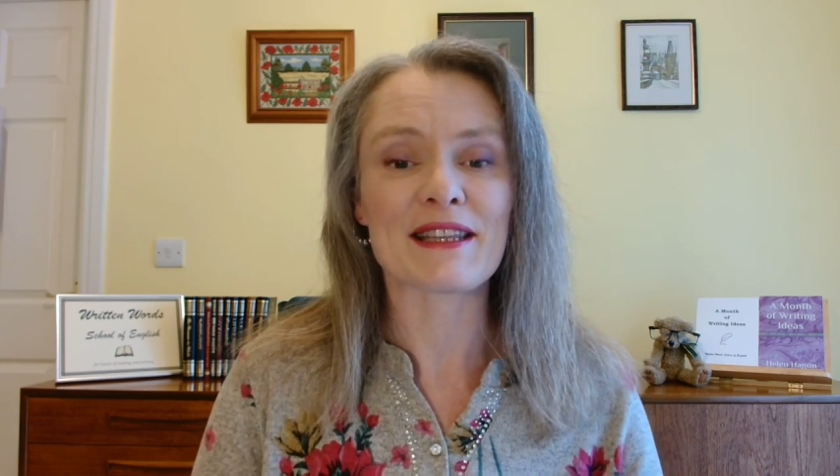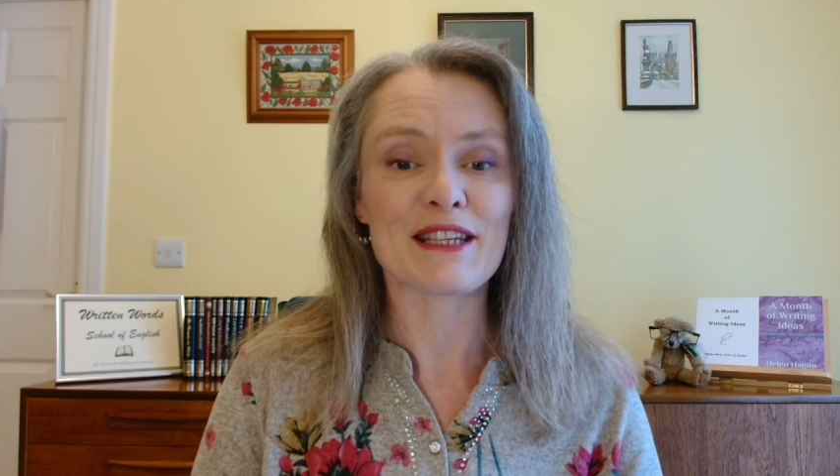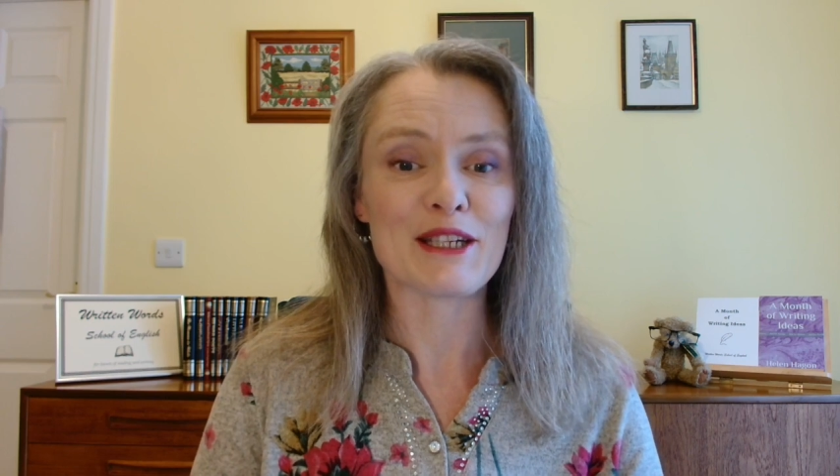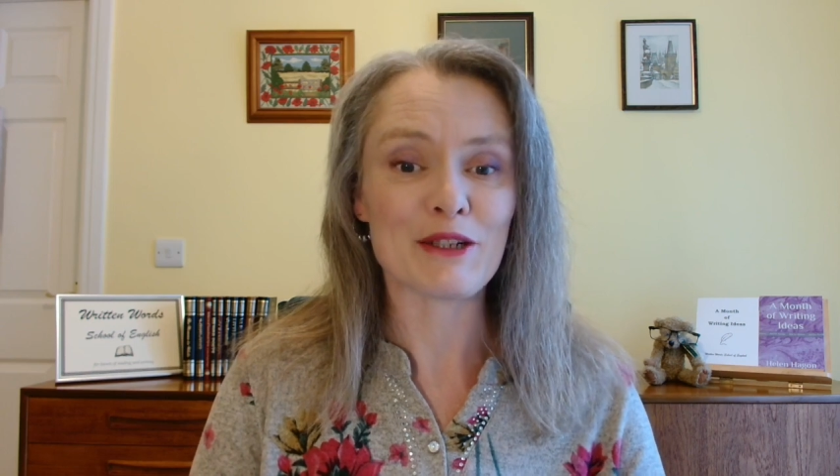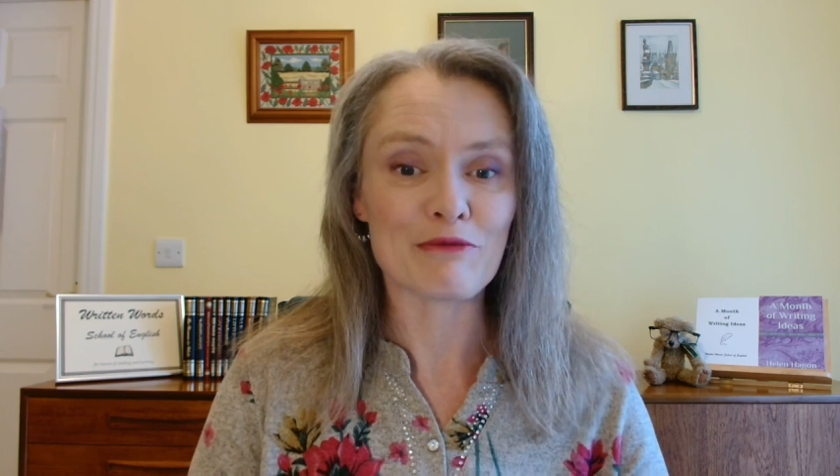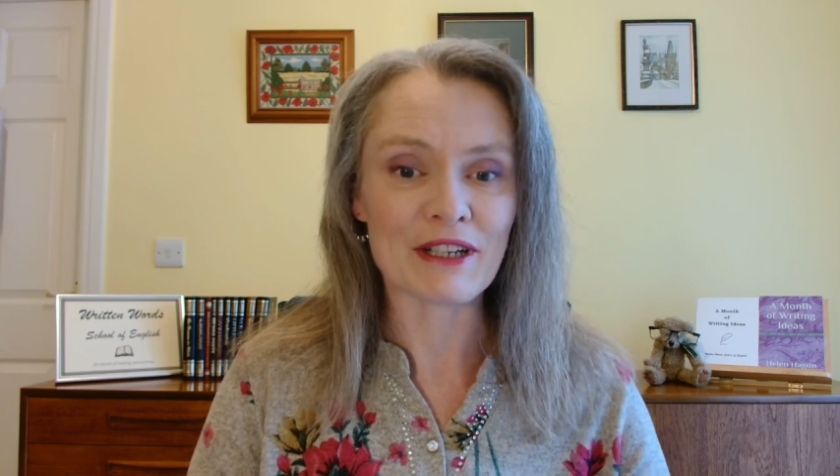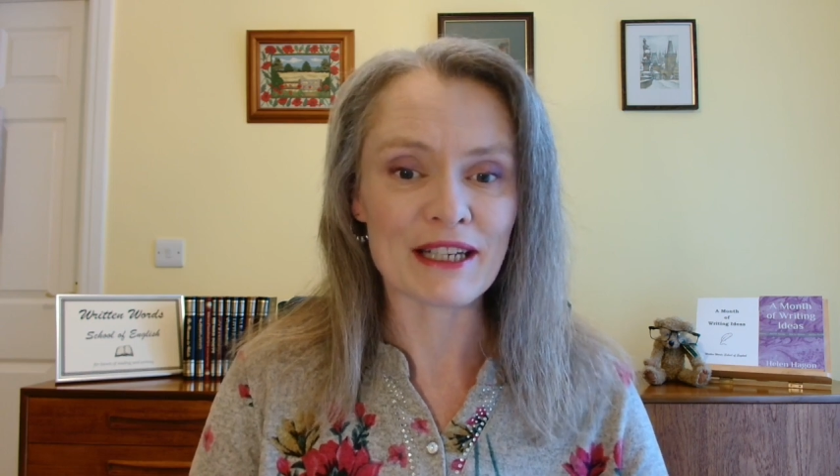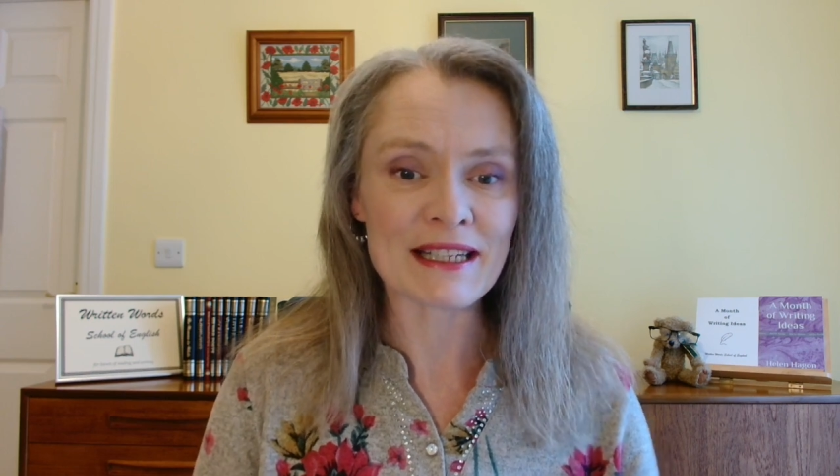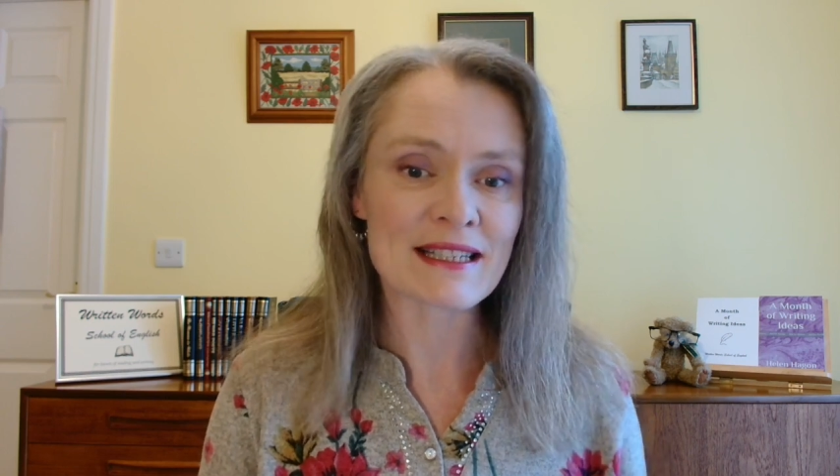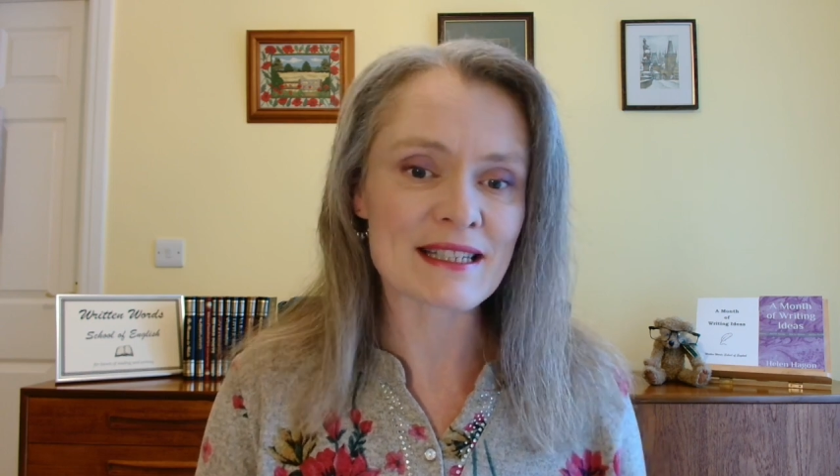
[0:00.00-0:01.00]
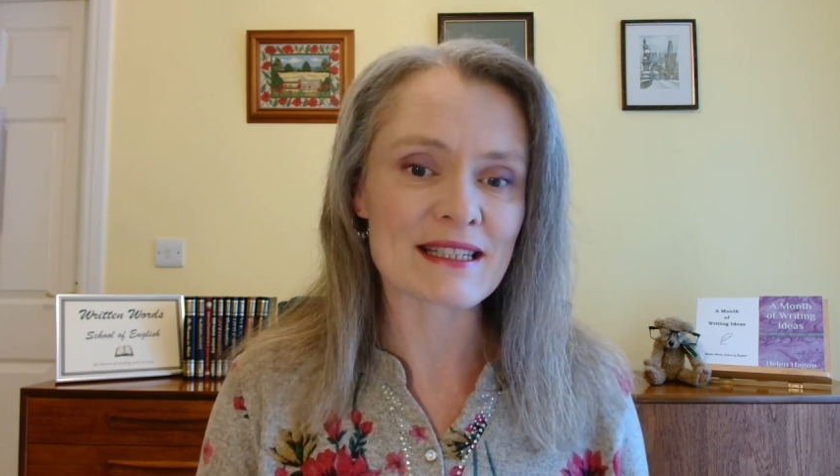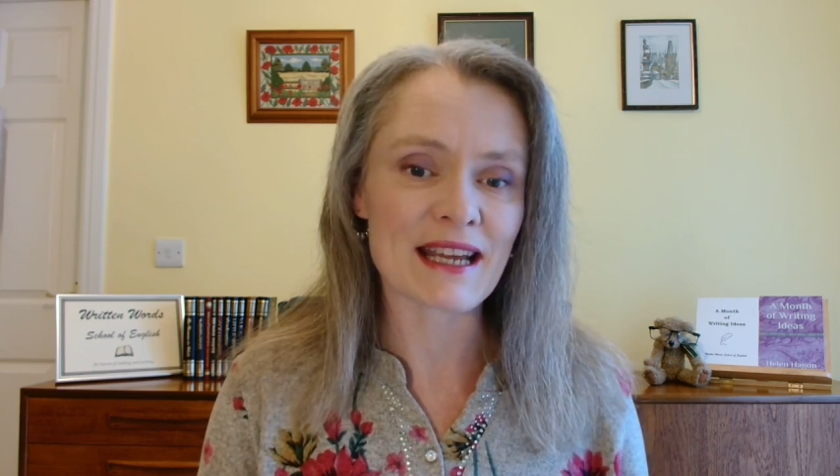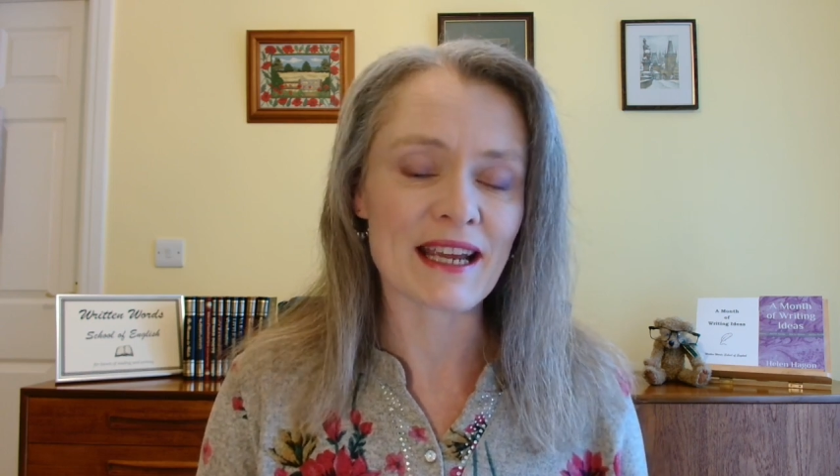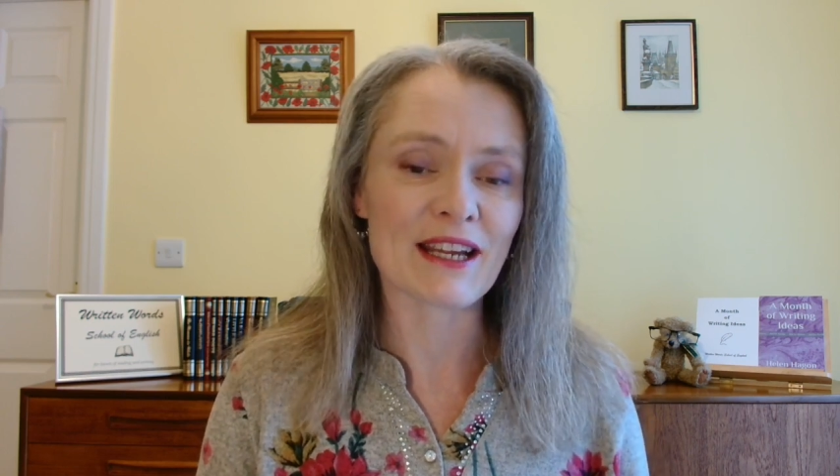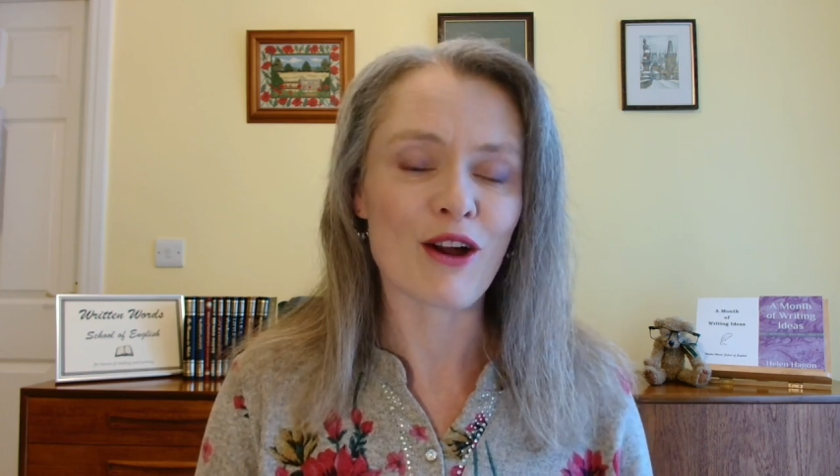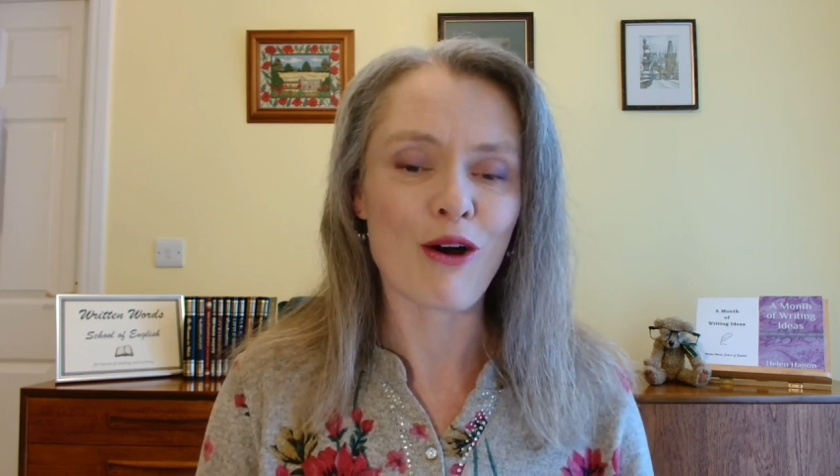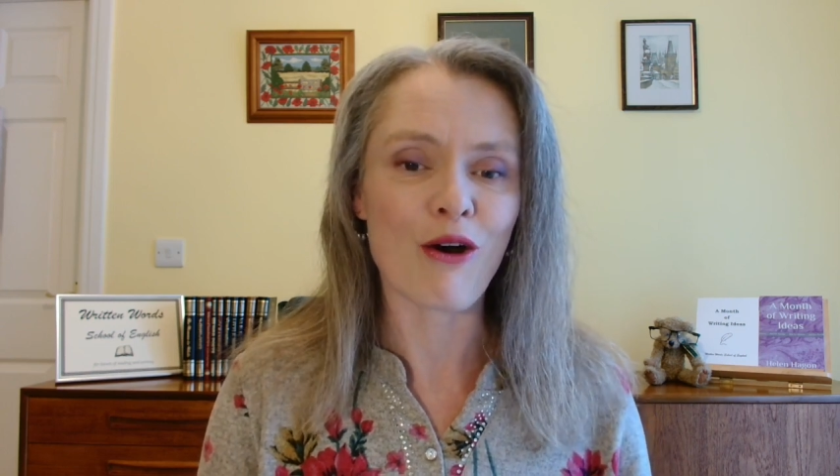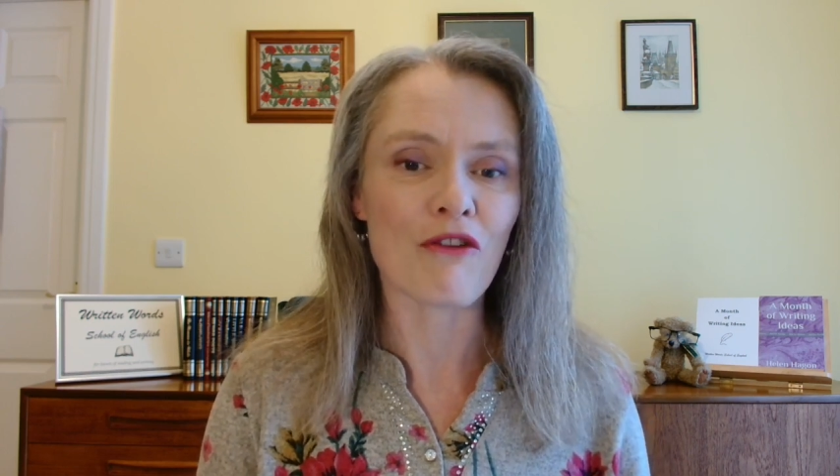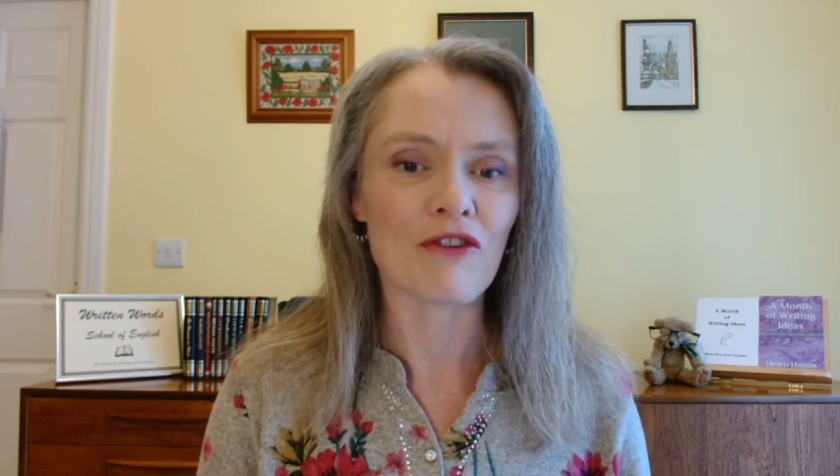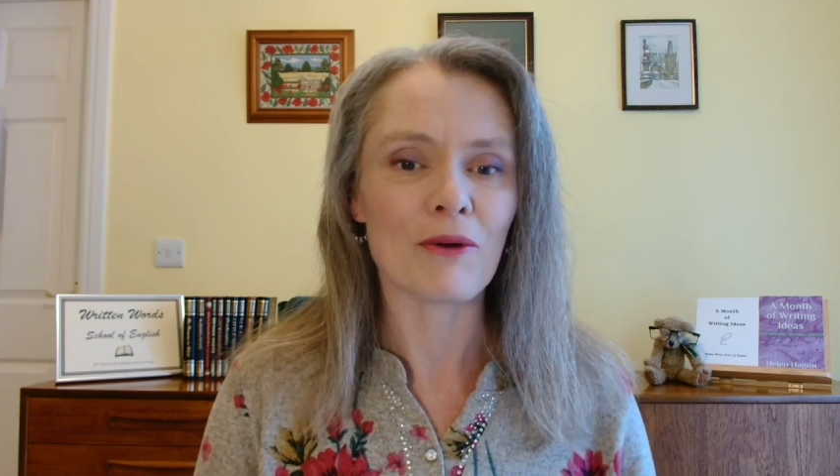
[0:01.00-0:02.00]
the release day
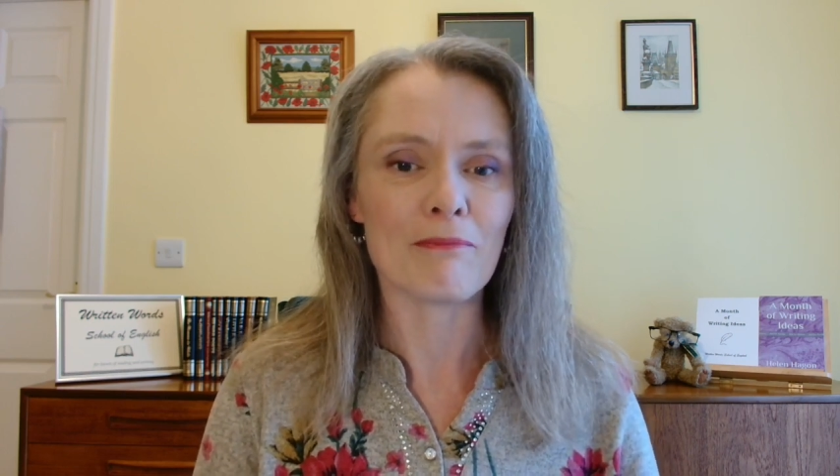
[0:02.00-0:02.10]
of